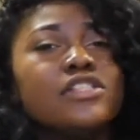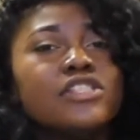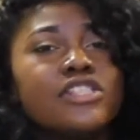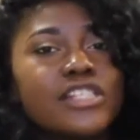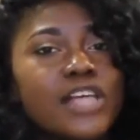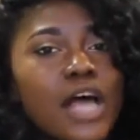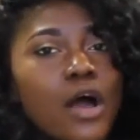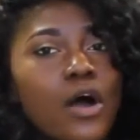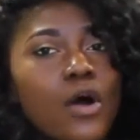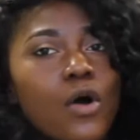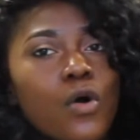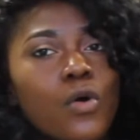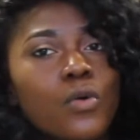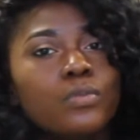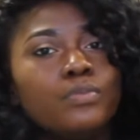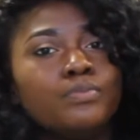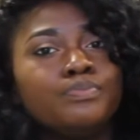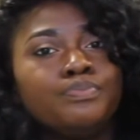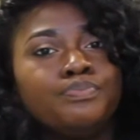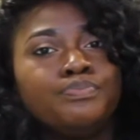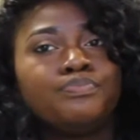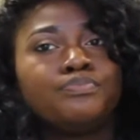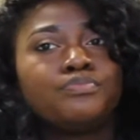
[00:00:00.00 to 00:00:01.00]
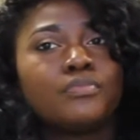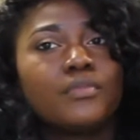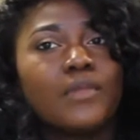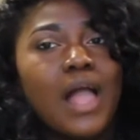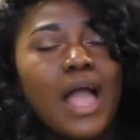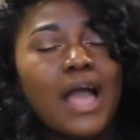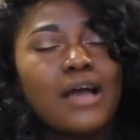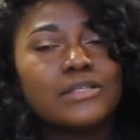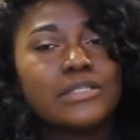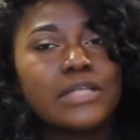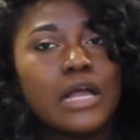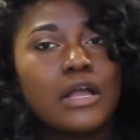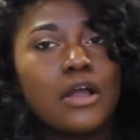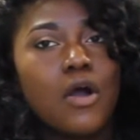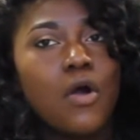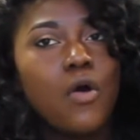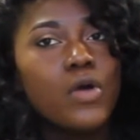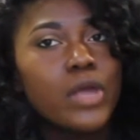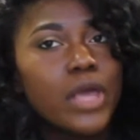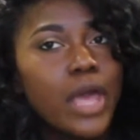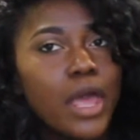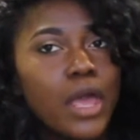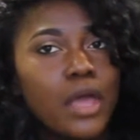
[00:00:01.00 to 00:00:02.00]
So I was like,
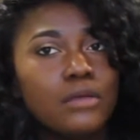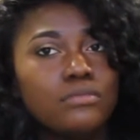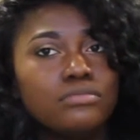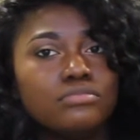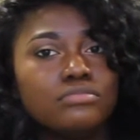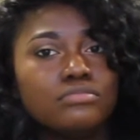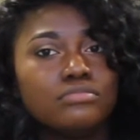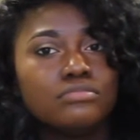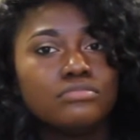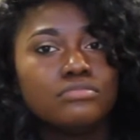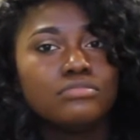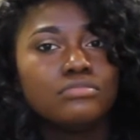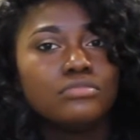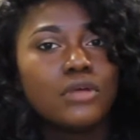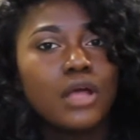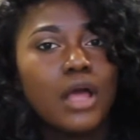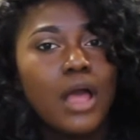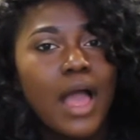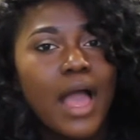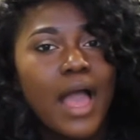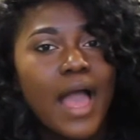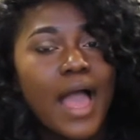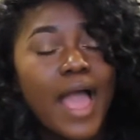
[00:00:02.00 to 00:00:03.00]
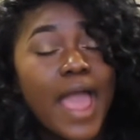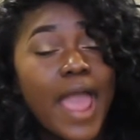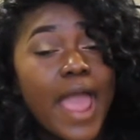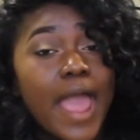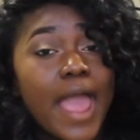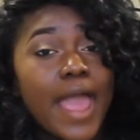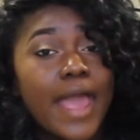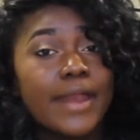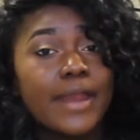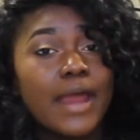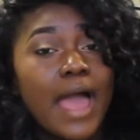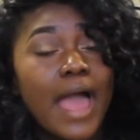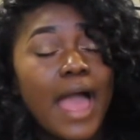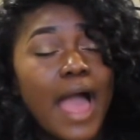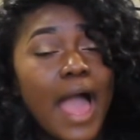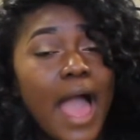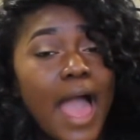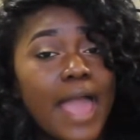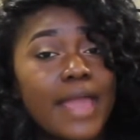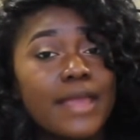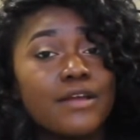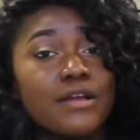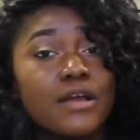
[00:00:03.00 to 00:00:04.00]
okay. And
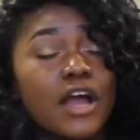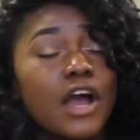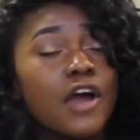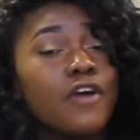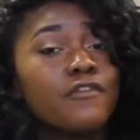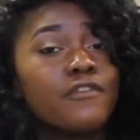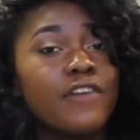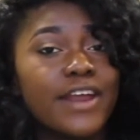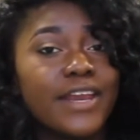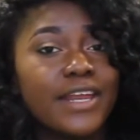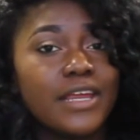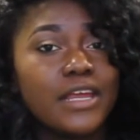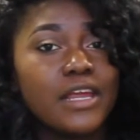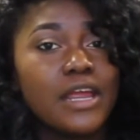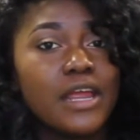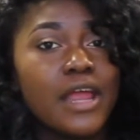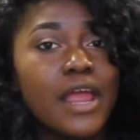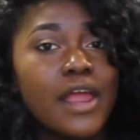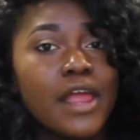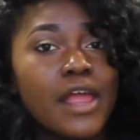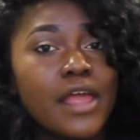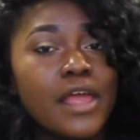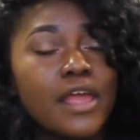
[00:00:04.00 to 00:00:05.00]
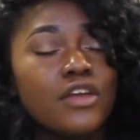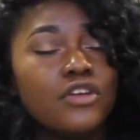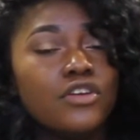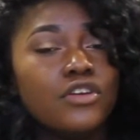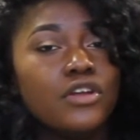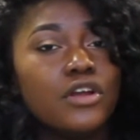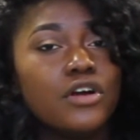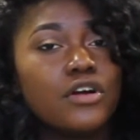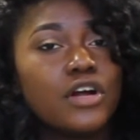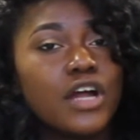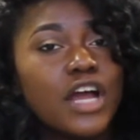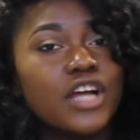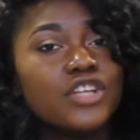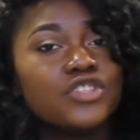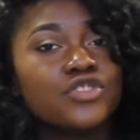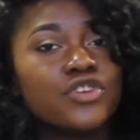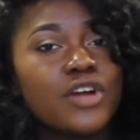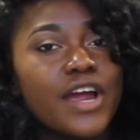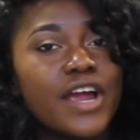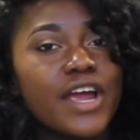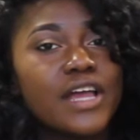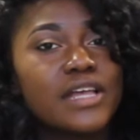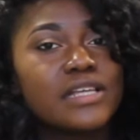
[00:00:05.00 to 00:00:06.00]
I got ready, got
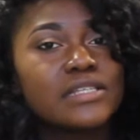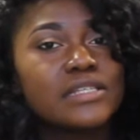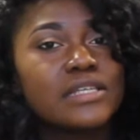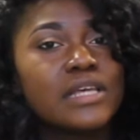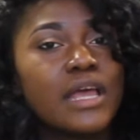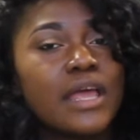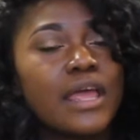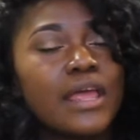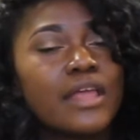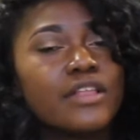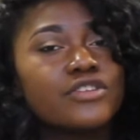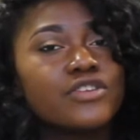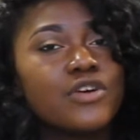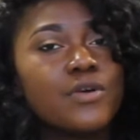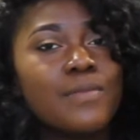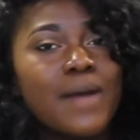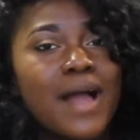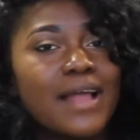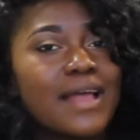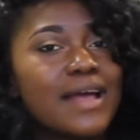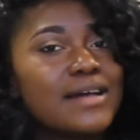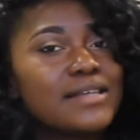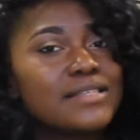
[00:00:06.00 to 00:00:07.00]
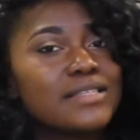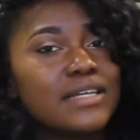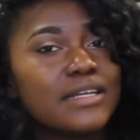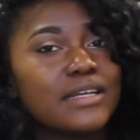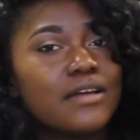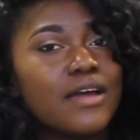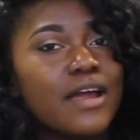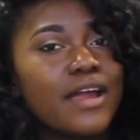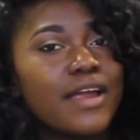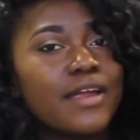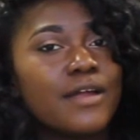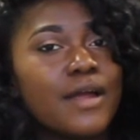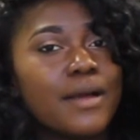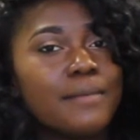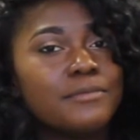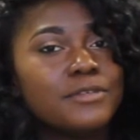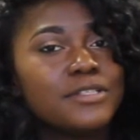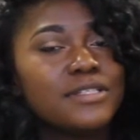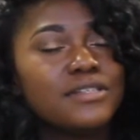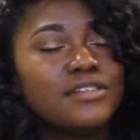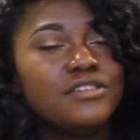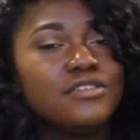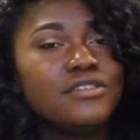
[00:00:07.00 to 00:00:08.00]
dressed, told my cousin, all right, I'm
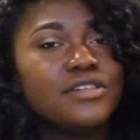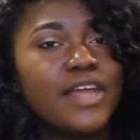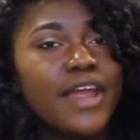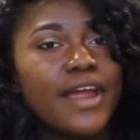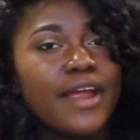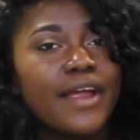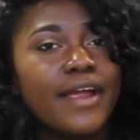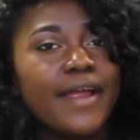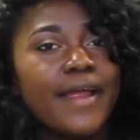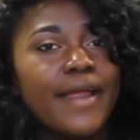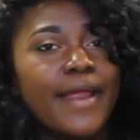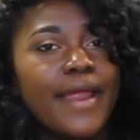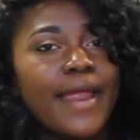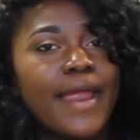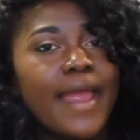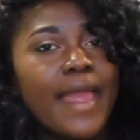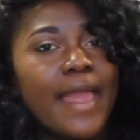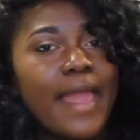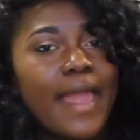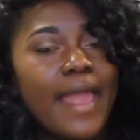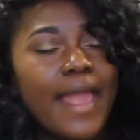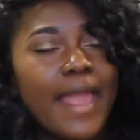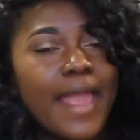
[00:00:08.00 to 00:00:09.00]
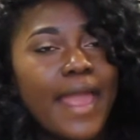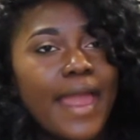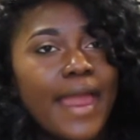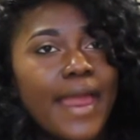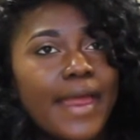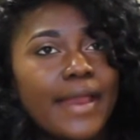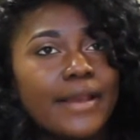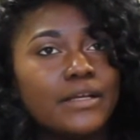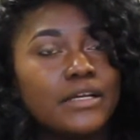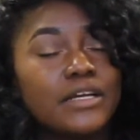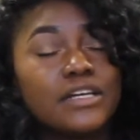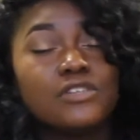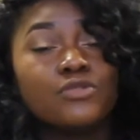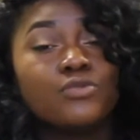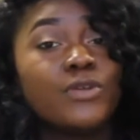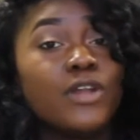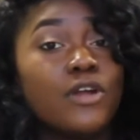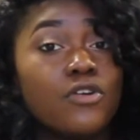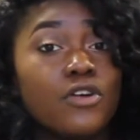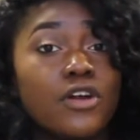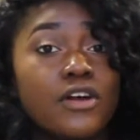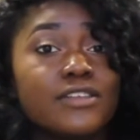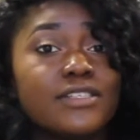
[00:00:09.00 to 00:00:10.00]
gonna see you there, and because we
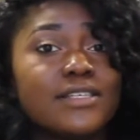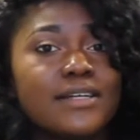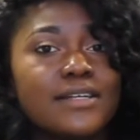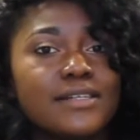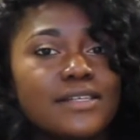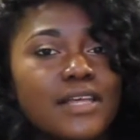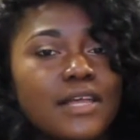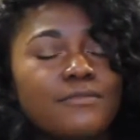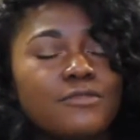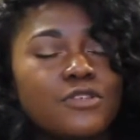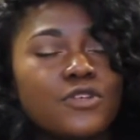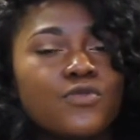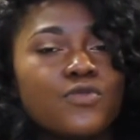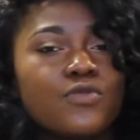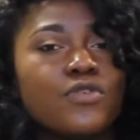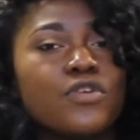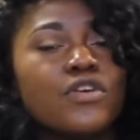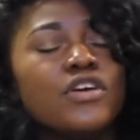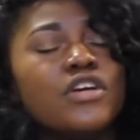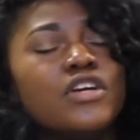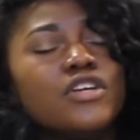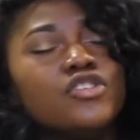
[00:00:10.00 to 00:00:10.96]
don't go to the same school.